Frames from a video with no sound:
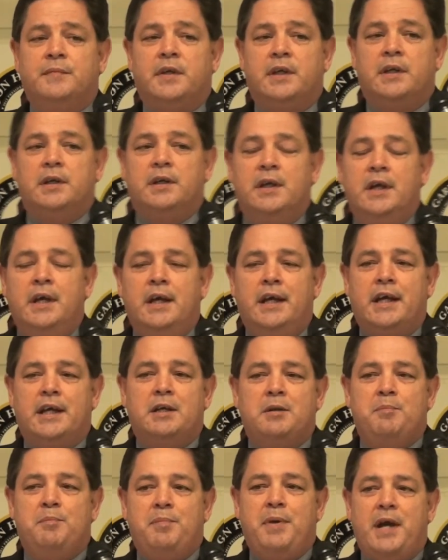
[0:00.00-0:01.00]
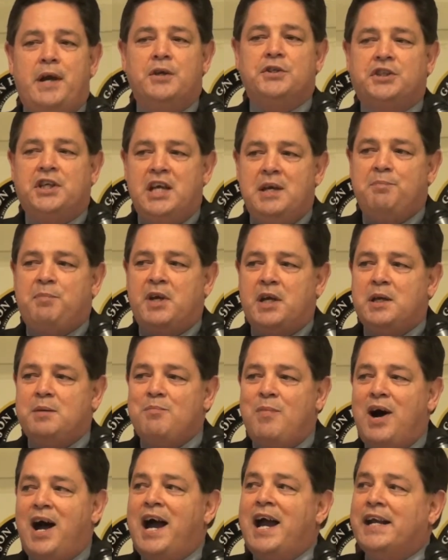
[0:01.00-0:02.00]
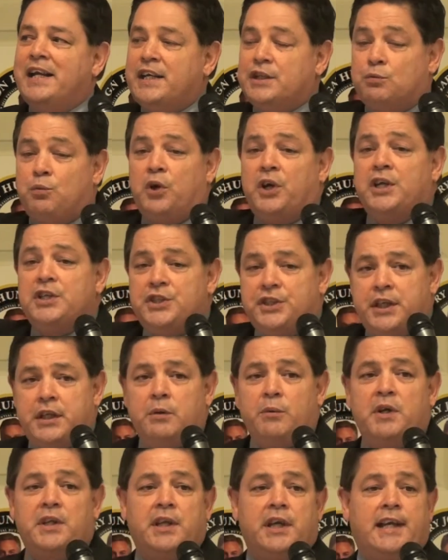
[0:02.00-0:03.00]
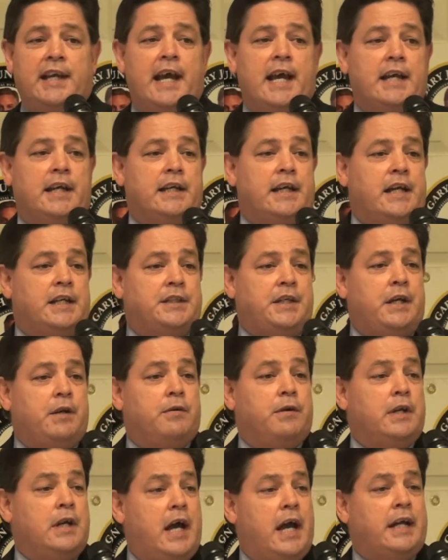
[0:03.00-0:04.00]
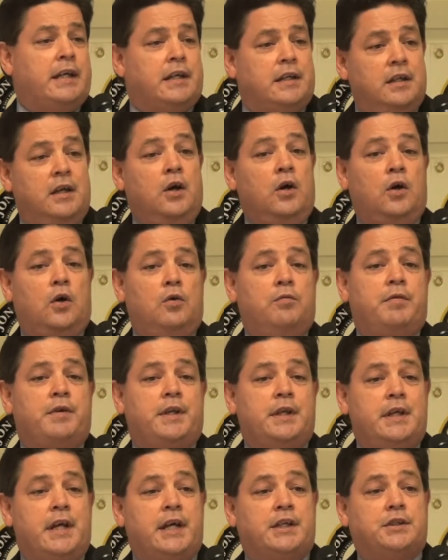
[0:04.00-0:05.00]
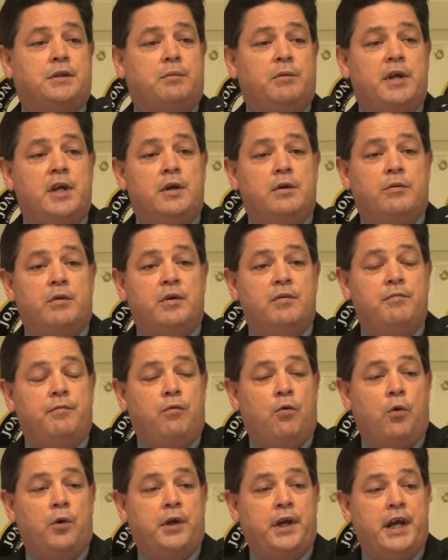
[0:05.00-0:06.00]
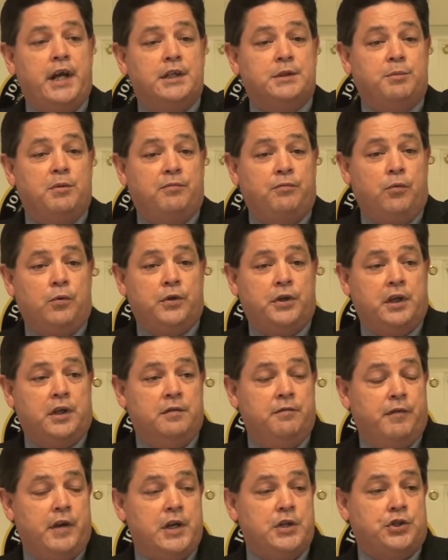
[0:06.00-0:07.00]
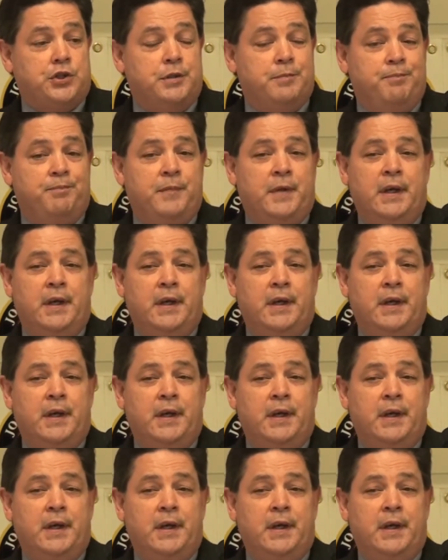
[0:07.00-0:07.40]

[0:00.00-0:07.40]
And it bears keeping in mind as we're considering the candidates here tonight and over the next 304 days before the convention.